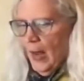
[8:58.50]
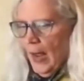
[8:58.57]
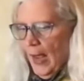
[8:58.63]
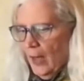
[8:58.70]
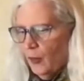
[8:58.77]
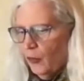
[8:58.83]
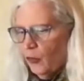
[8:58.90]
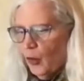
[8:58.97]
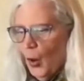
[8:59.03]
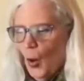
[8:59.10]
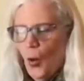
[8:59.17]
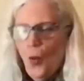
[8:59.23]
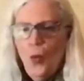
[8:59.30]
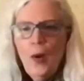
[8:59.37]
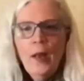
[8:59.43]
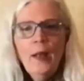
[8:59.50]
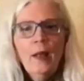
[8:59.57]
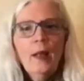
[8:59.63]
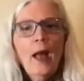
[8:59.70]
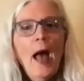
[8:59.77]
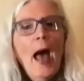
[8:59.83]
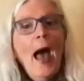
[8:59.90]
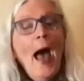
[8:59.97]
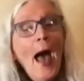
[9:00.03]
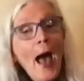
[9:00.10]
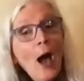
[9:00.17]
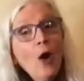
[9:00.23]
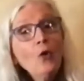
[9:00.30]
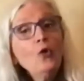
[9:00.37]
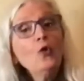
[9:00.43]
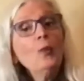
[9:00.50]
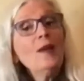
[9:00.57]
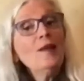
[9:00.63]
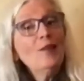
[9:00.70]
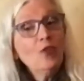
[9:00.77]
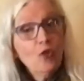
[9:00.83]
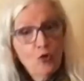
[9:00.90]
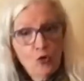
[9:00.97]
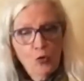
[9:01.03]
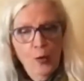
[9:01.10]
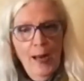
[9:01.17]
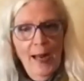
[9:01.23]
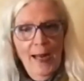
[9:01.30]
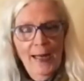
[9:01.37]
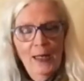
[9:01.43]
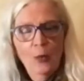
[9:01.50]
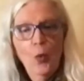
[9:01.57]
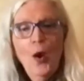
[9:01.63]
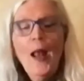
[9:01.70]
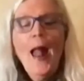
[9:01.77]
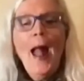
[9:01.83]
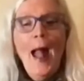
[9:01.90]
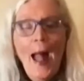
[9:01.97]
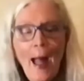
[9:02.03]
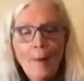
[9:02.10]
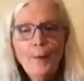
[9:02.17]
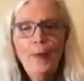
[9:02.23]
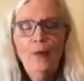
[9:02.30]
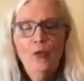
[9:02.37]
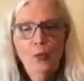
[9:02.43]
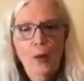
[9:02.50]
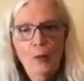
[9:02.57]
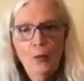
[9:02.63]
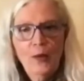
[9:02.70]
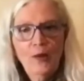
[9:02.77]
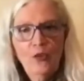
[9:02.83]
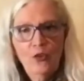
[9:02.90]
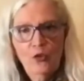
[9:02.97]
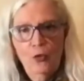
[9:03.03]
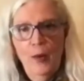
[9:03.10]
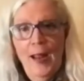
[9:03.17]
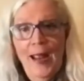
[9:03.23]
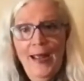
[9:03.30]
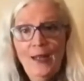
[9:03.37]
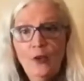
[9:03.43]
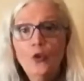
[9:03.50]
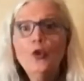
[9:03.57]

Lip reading: And so, how do we stray? What happens when we stray?